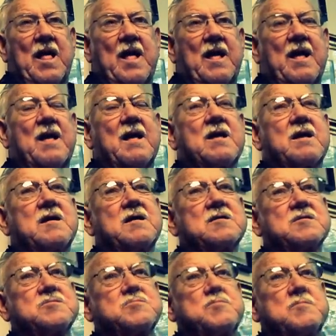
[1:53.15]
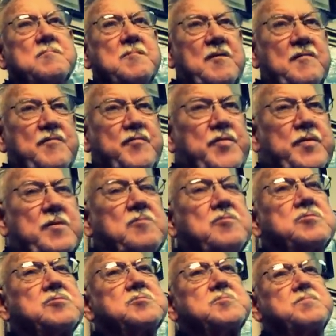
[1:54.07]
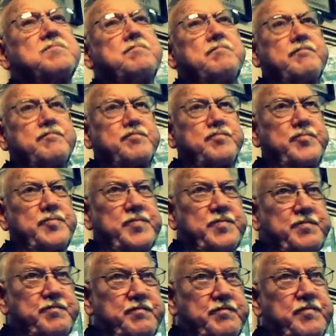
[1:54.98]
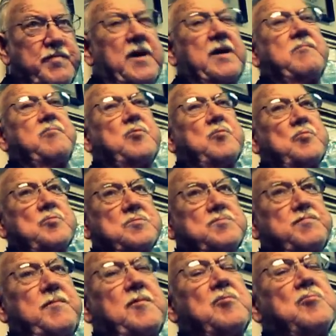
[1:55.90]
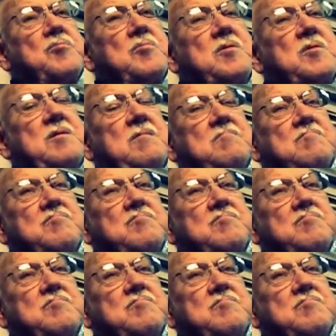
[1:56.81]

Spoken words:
I guess when my first baby was born.